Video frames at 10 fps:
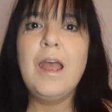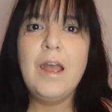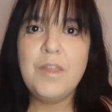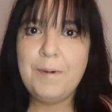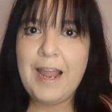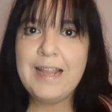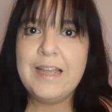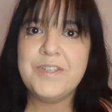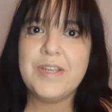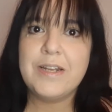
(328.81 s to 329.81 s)
The
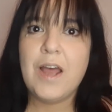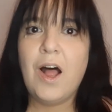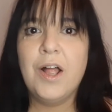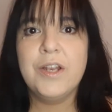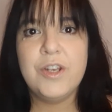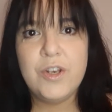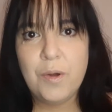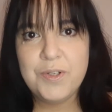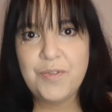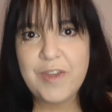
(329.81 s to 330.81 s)
playlists that are
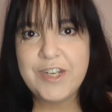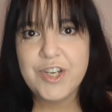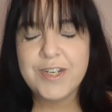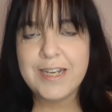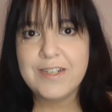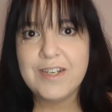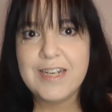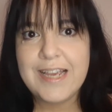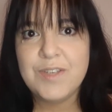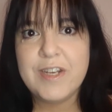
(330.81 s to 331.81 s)
not featured in
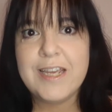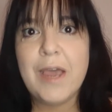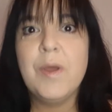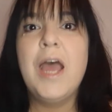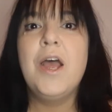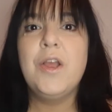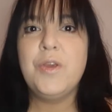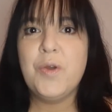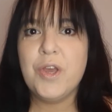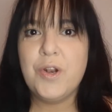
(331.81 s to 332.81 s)
today's video,
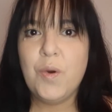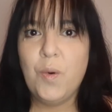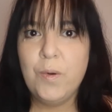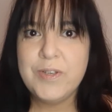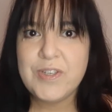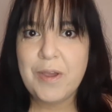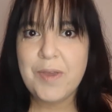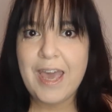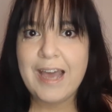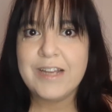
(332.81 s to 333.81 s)
you can also
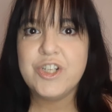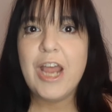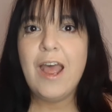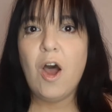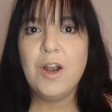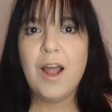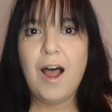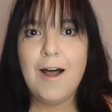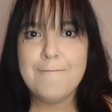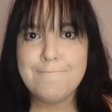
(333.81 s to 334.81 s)
catch on
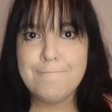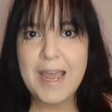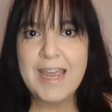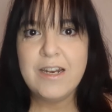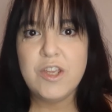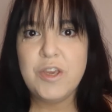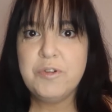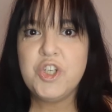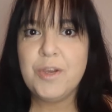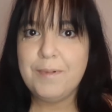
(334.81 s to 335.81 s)
our main
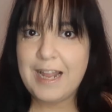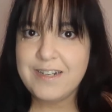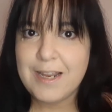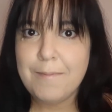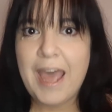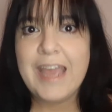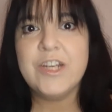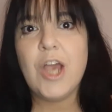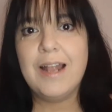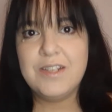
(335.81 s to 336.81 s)
YouTube landing
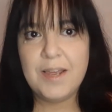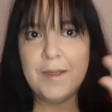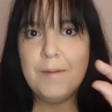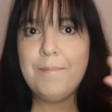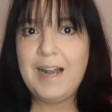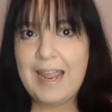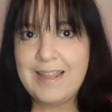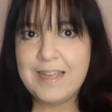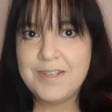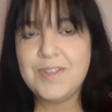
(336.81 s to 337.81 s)
page under
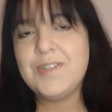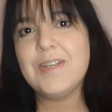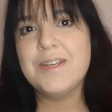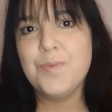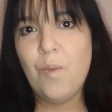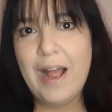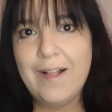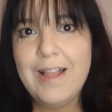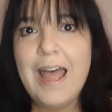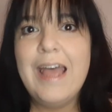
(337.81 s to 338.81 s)
playlists as
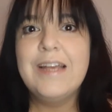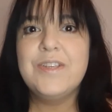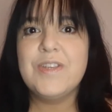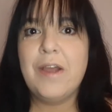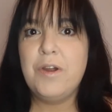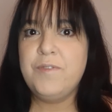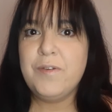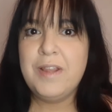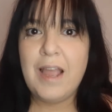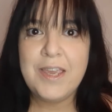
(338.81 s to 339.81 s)
well. So if
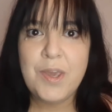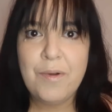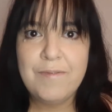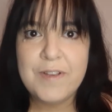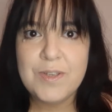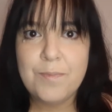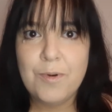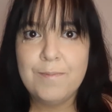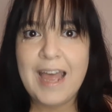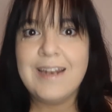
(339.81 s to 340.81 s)
you like your
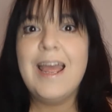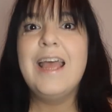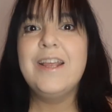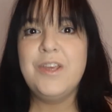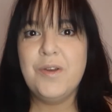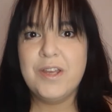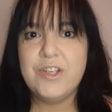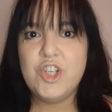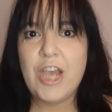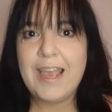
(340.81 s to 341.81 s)
Invisible Man, you
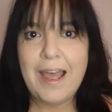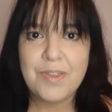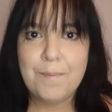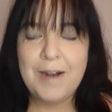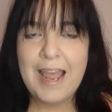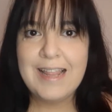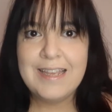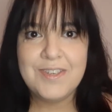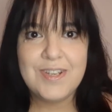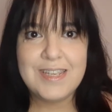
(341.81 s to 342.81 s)
can check out the
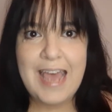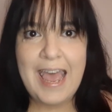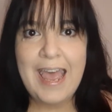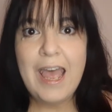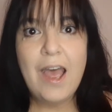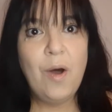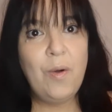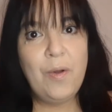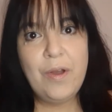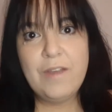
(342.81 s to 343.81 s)
playlist there.
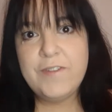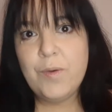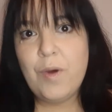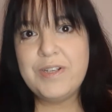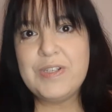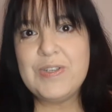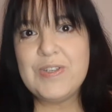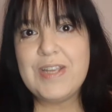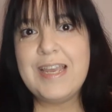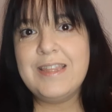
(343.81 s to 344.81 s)
Or if you want to
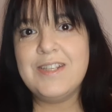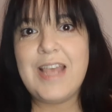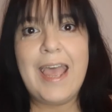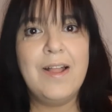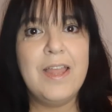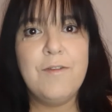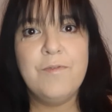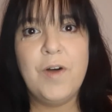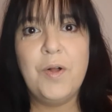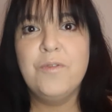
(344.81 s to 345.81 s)
see the tale
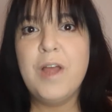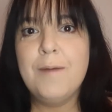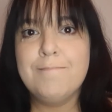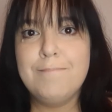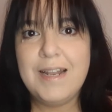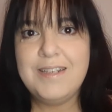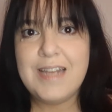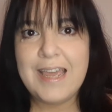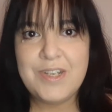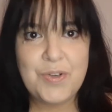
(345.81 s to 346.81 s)
evolve
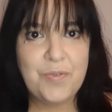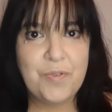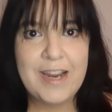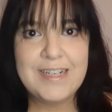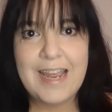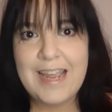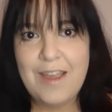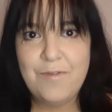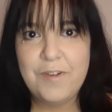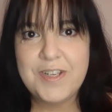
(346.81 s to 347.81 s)
Monday to Friday
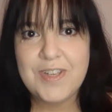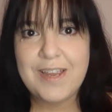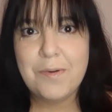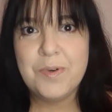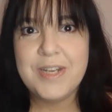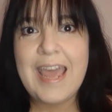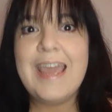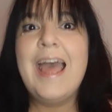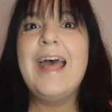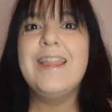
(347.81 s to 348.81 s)
every single
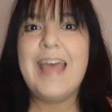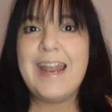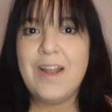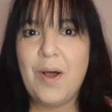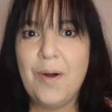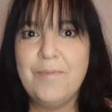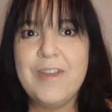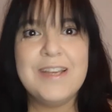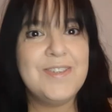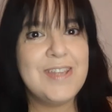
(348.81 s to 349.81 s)
day, then
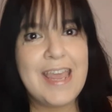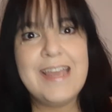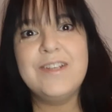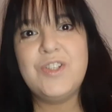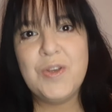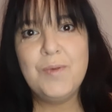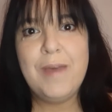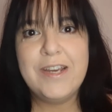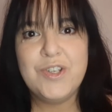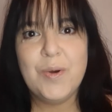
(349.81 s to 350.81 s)
obviously do
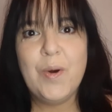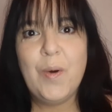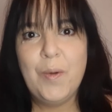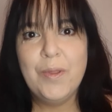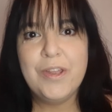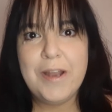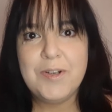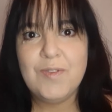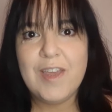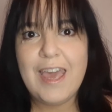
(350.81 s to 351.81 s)
make sure all the
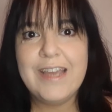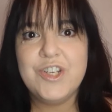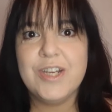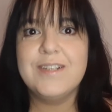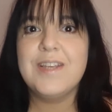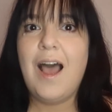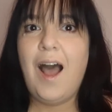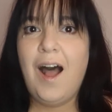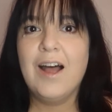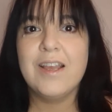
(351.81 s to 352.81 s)
notifications
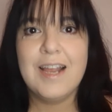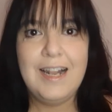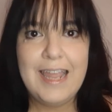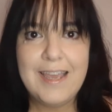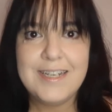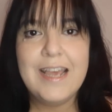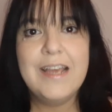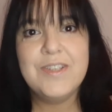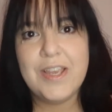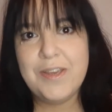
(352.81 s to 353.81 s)
are clicked
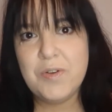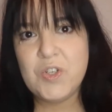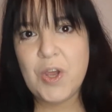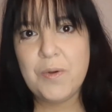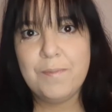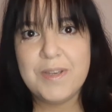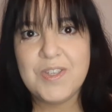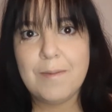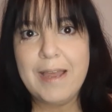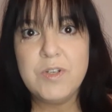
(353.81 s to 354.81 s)
so you don't miss
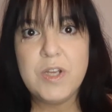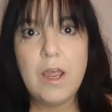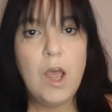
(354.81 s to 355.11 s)
them out.